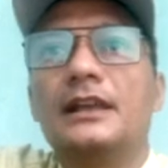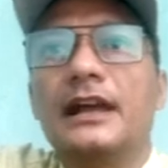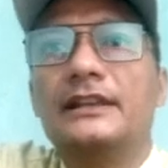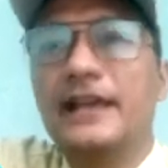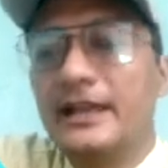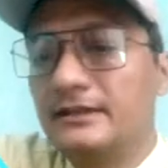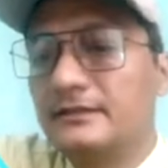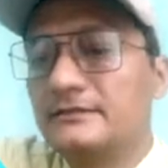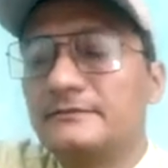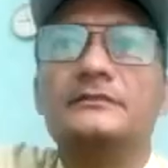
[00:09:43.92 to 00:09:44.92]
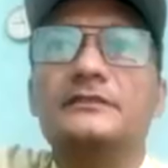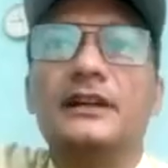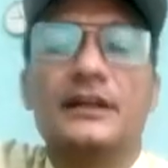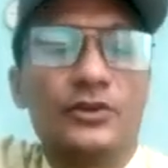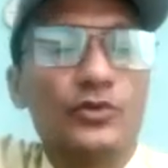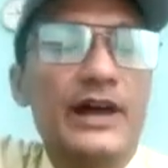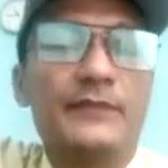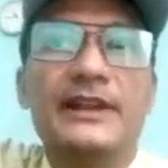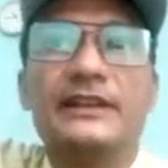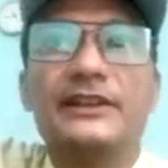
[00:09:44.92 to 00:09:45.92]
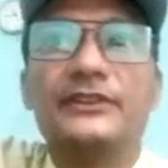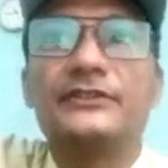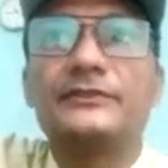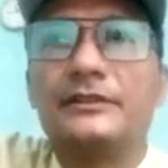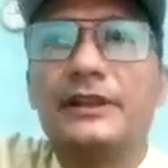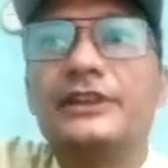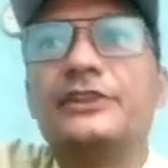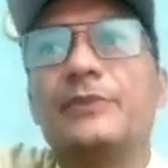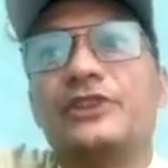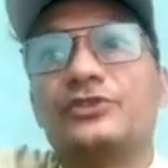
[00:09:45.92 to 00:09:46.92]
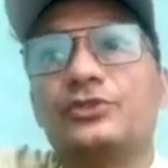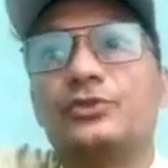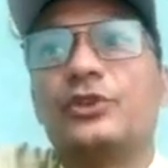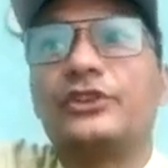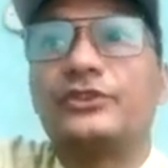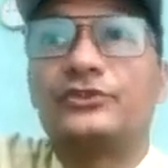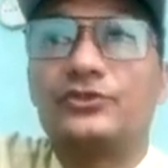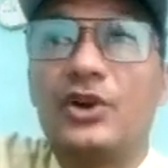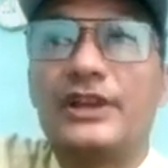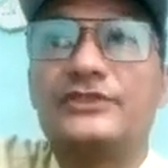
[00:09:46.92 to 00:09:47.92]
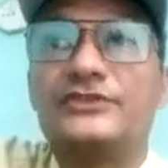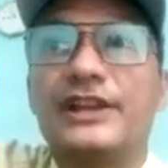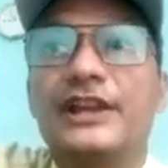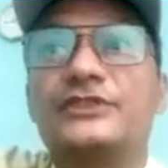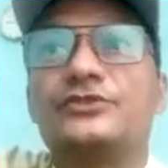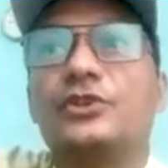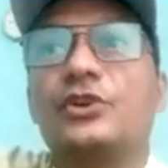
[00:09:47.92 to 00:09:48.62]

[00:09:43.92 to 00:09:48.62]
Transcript: then the requirement is intimation to the stock exchange